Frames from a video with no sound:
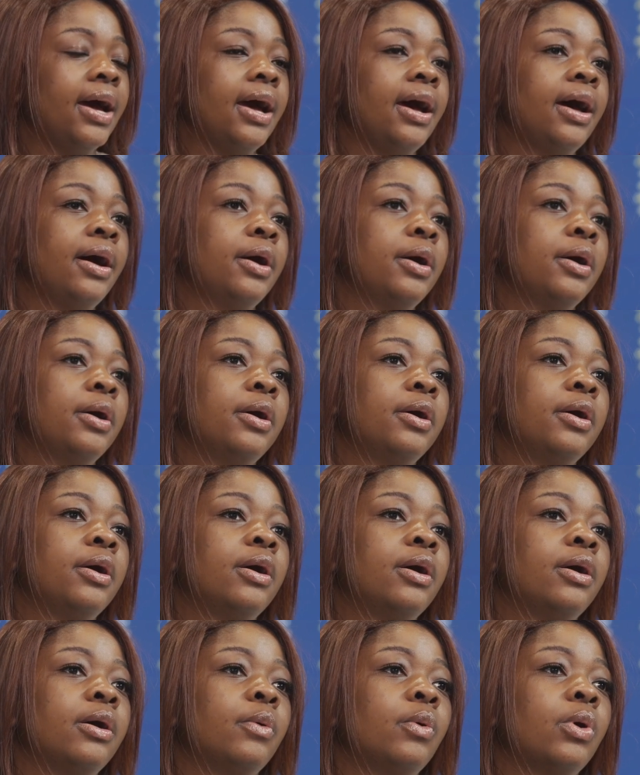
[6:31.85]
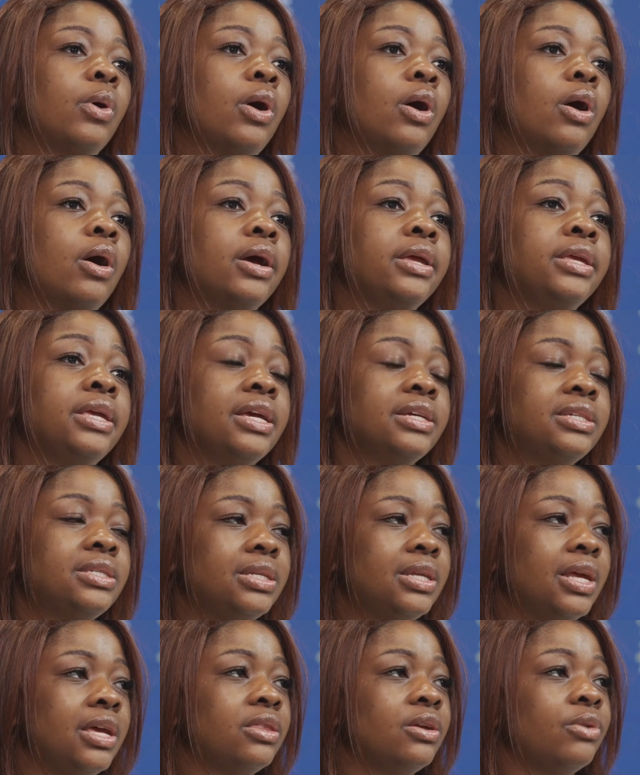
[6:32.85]

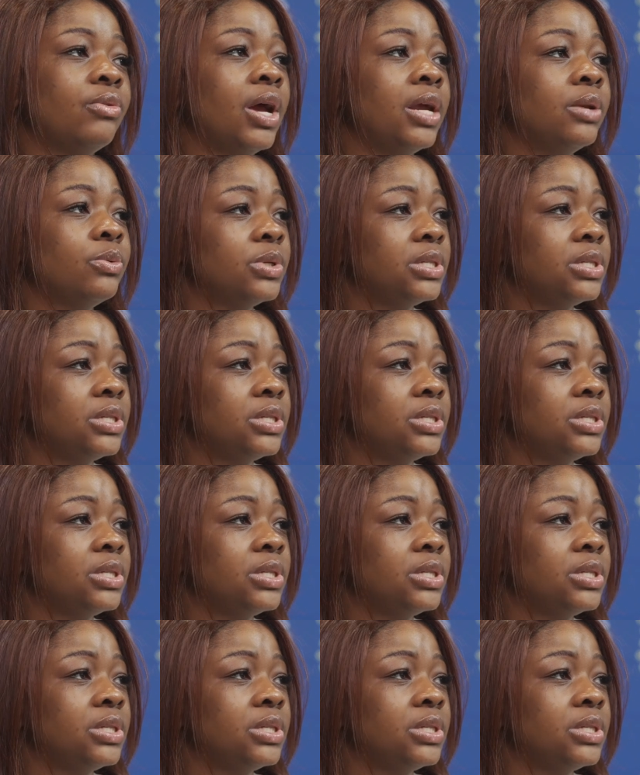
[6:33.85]
Yesterday the rand